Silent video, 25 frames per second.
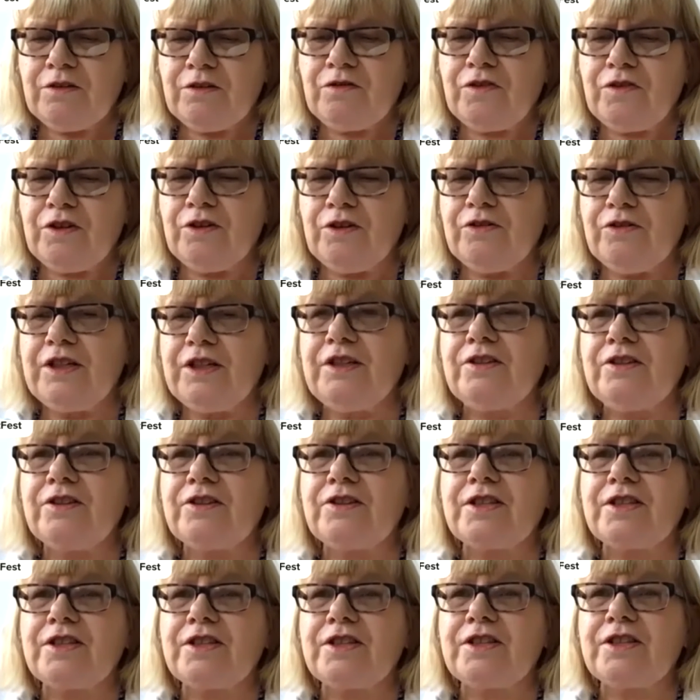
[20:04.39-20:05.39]
fearing the
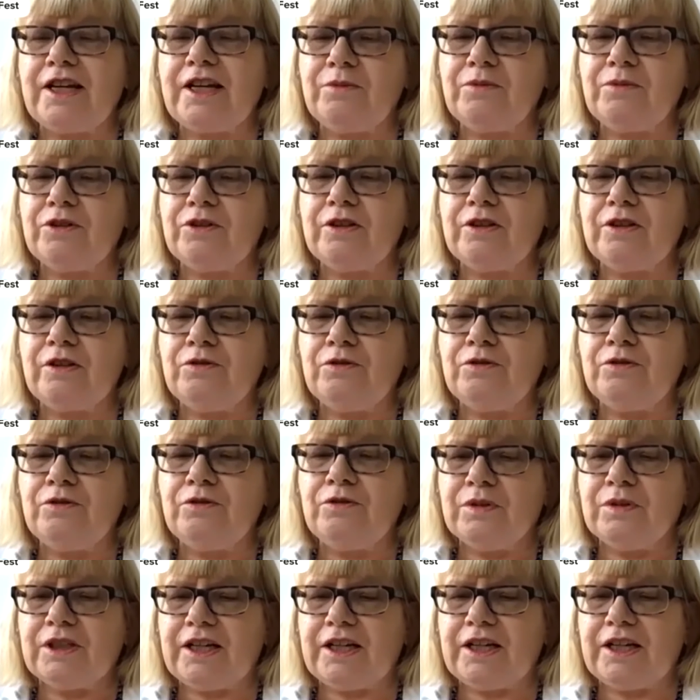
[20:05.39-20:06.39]
sun would
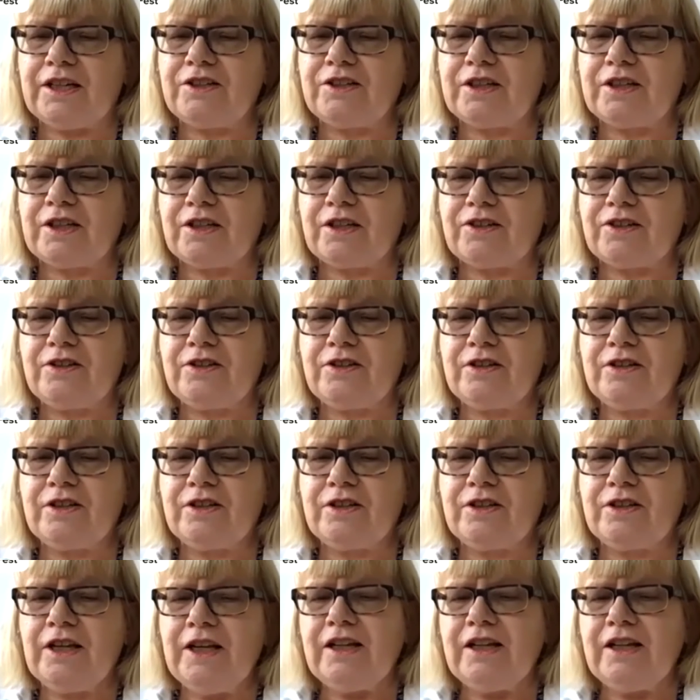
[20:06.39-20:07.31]
illuminate us,